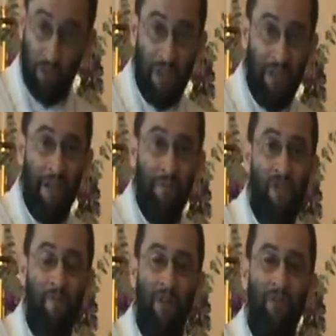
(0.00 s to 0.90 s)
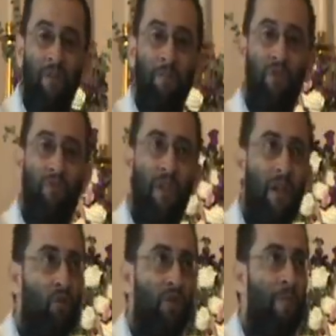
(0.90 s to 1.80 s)
I don't believe I'm smarter than Bishop
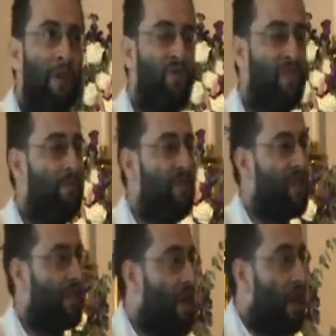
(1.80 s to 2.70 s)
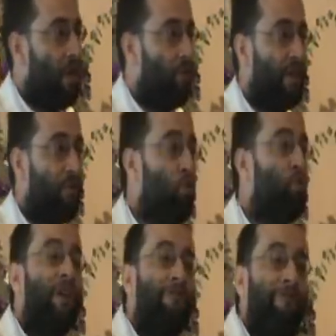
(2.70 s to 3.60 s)
Philip. I could have made the same mistake. And the
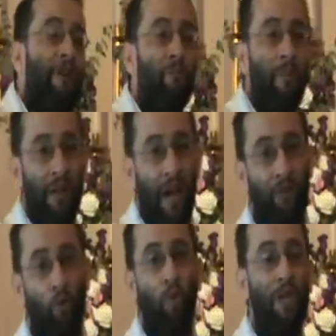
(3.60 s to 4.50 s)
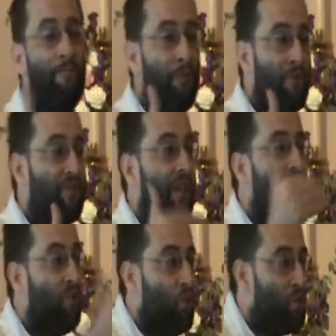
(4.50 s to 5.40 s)
devil could have found my other weak point
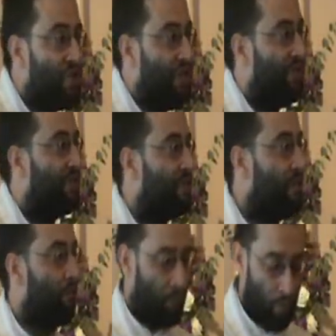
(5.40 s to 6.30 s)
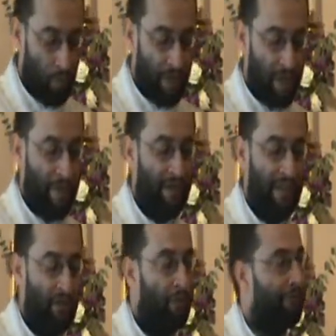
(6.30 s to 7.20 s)
and used it. Probably
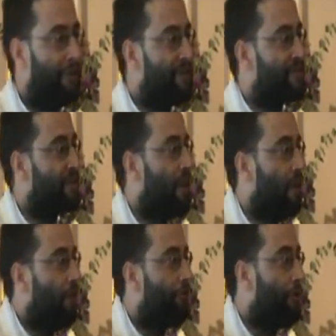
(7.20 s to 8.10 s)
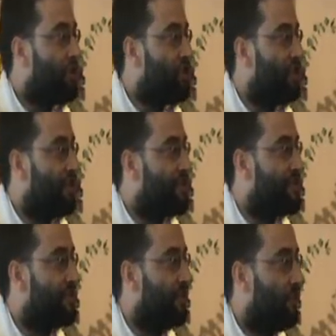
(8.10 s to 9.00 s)
my in-your-face
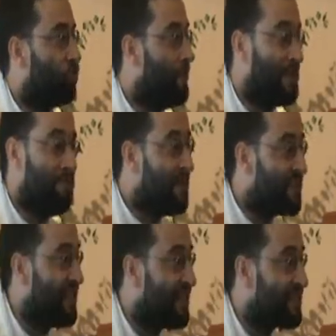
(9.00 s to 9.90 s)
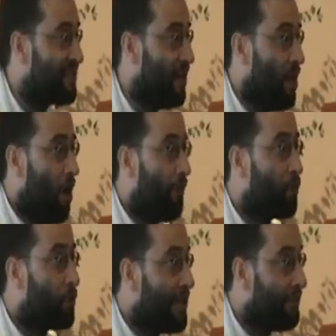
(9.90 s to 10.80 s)
Frenchness to make mistakes
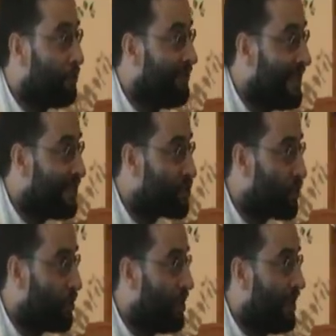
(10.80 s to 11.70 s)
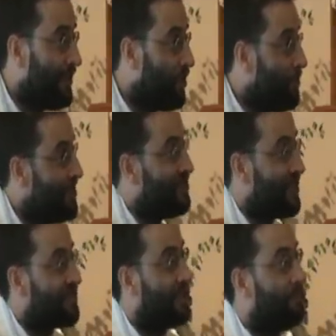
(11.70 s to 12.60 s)
of a graver nature than the
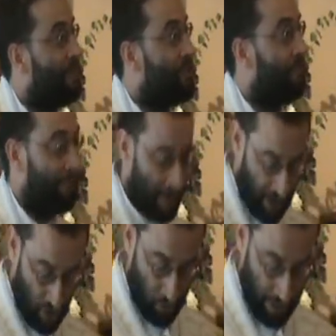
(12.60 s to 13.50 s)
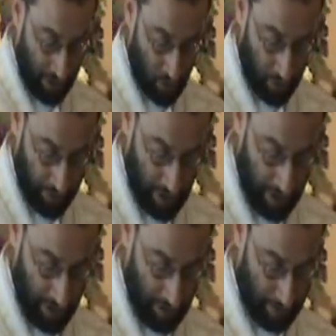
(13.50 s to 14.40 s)
mistakes that Bishop Philip is doing
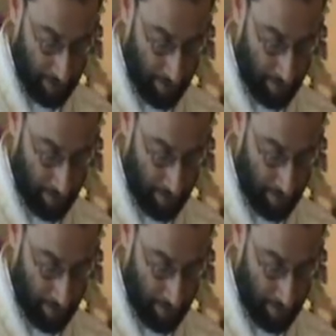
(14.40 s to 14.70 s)
currently.